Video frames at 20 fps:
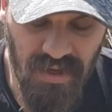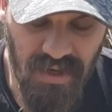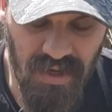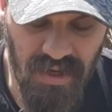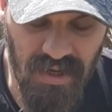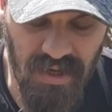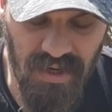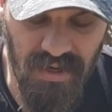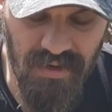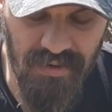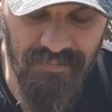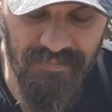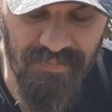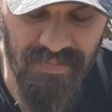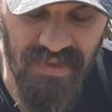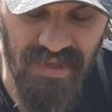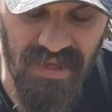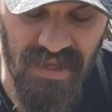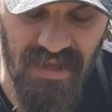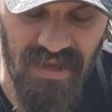
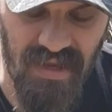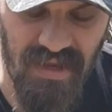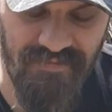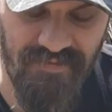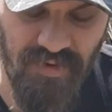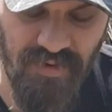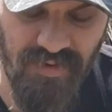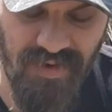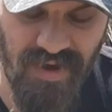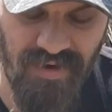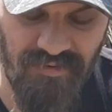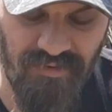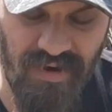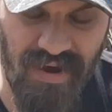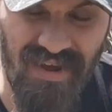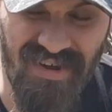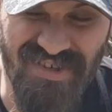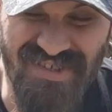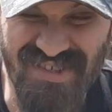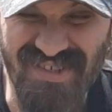If you got
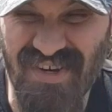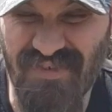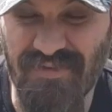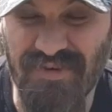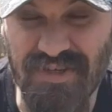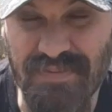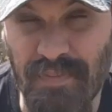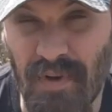rails in different